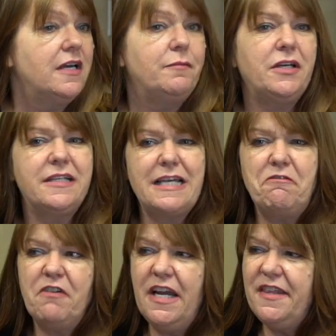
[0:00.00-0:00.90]
because I
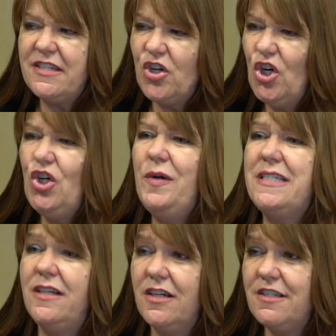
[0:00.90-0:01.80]
find there's
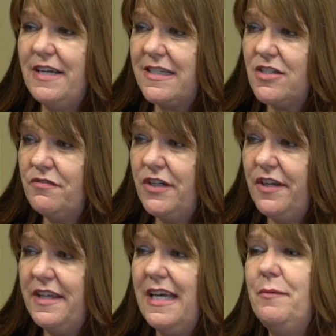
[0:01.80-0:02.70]
always a lot of extra
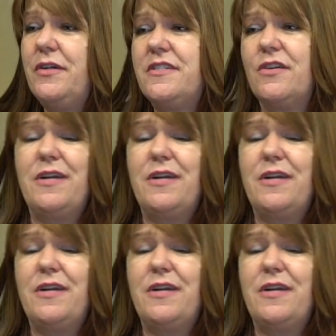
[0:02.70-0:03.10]
fur there because the